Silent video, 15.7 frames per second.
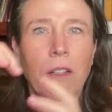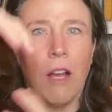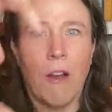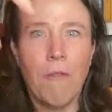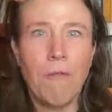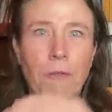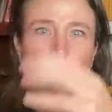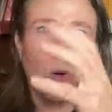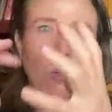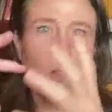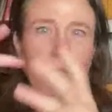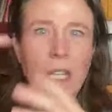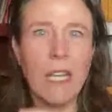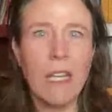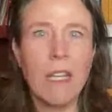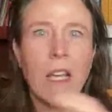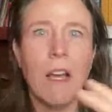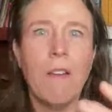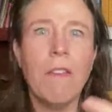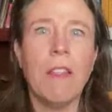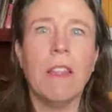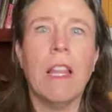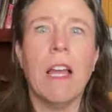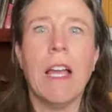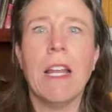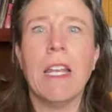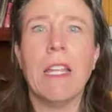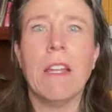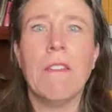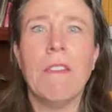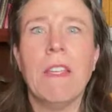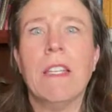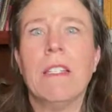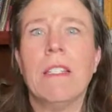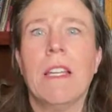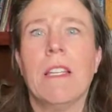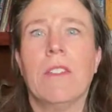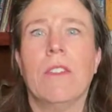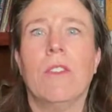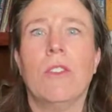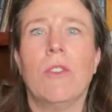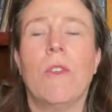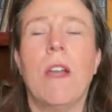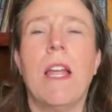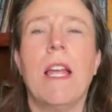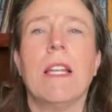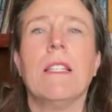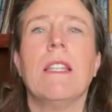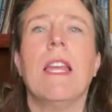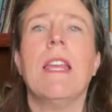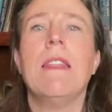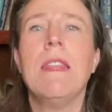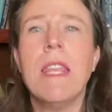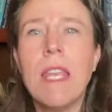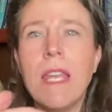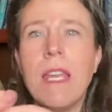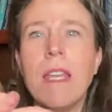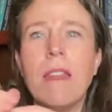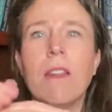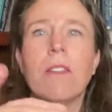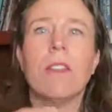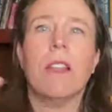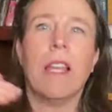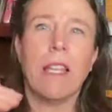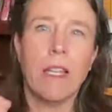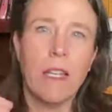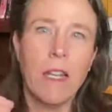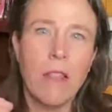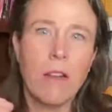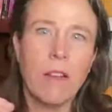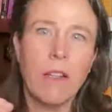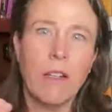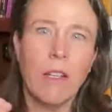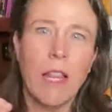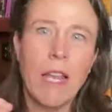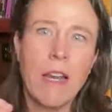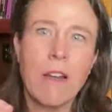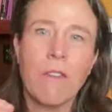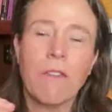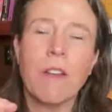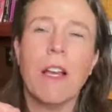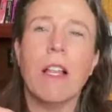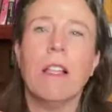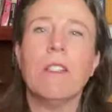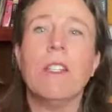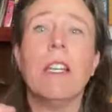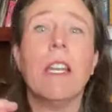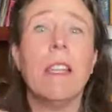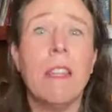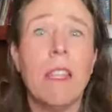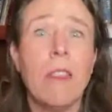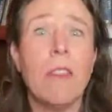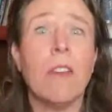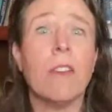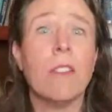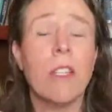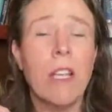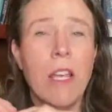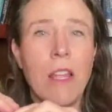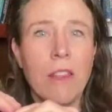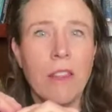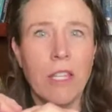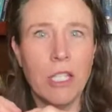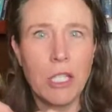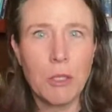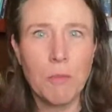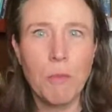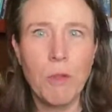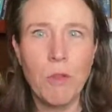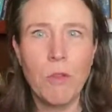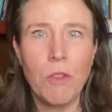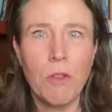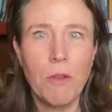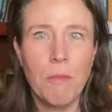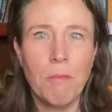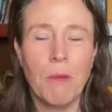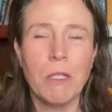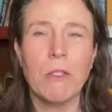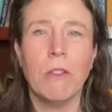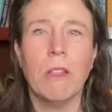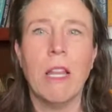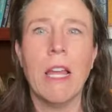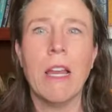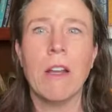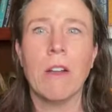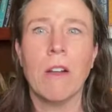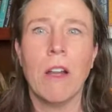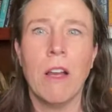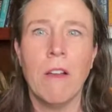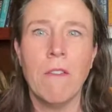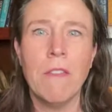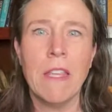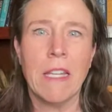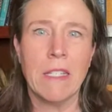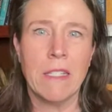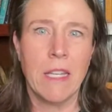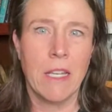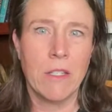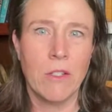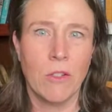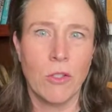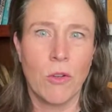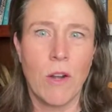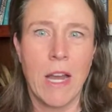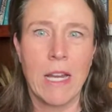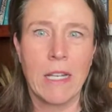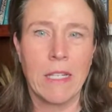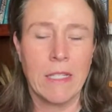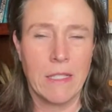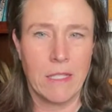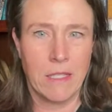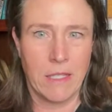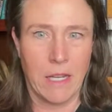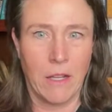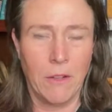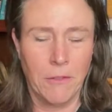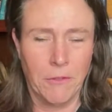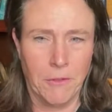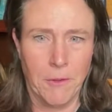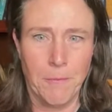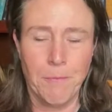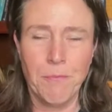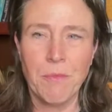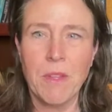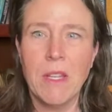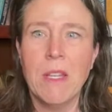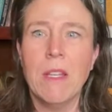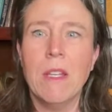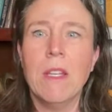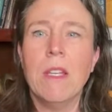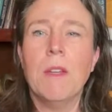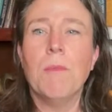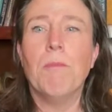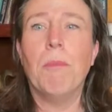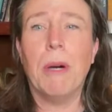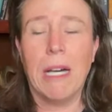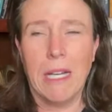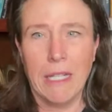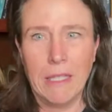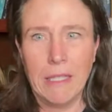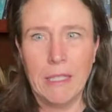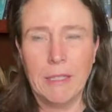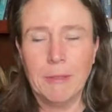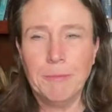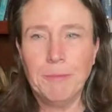a folding of the lining of the intestinal tract. And then there's like another little layer of collagen, and then there's the smooth muscle layer of the intestinal tract itself. But